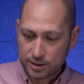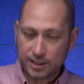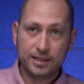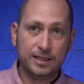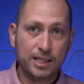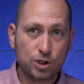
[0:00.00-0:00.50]

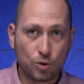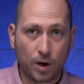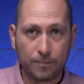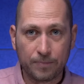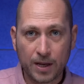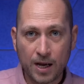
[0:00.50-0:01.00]
than this
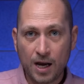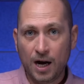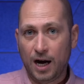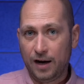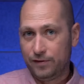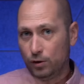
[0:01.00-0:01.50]
one.
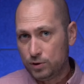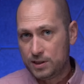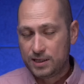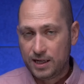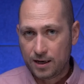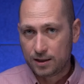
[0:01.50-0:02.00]
I've
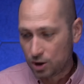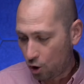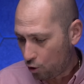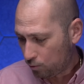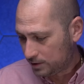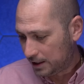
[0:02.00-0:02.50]
noticed here at
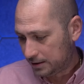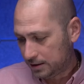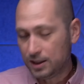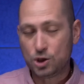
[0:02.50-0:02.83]
home that the